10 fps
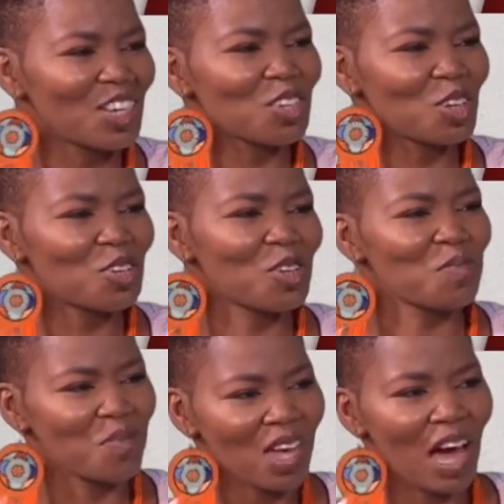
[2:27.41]
So to
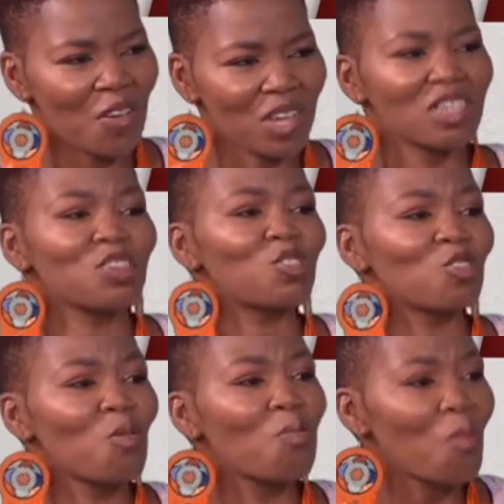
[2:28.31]
me, I wanted to
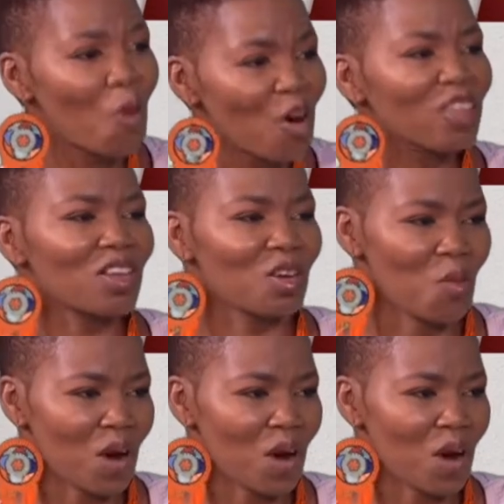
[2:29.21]
do more than